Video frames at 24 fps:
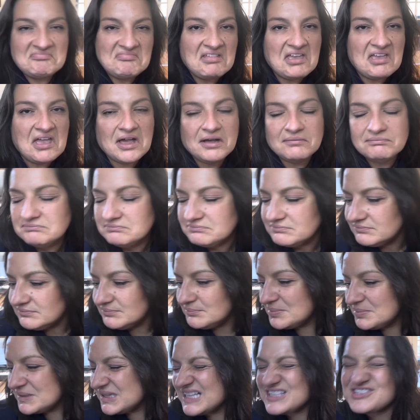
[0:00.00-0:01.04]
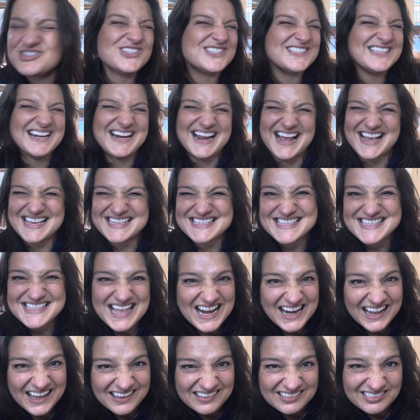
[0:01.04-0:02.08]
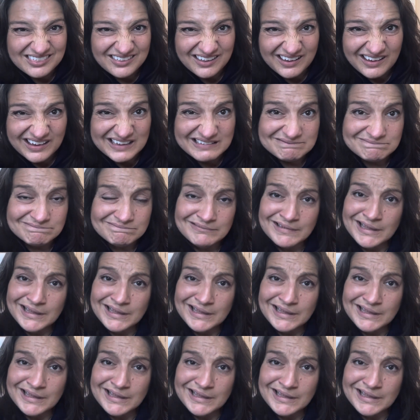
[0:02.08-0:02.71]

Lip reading: yeah. But that's just an aesthetic thing.